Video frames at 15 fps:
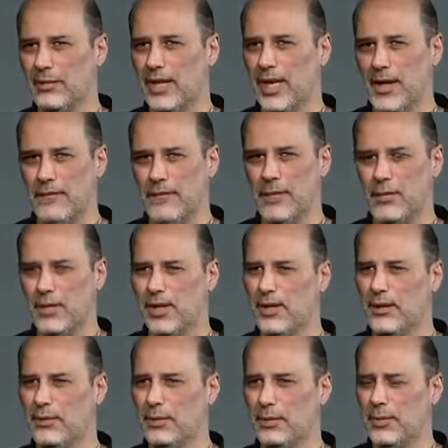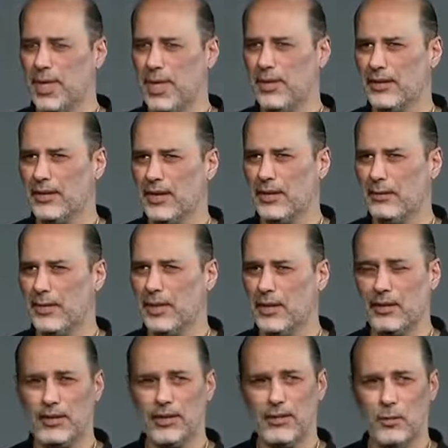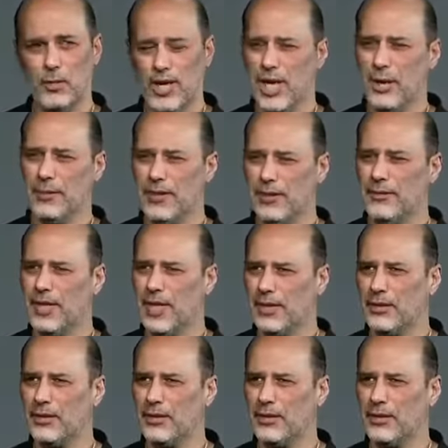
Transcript: but everyone here should be asking it, because what happens if the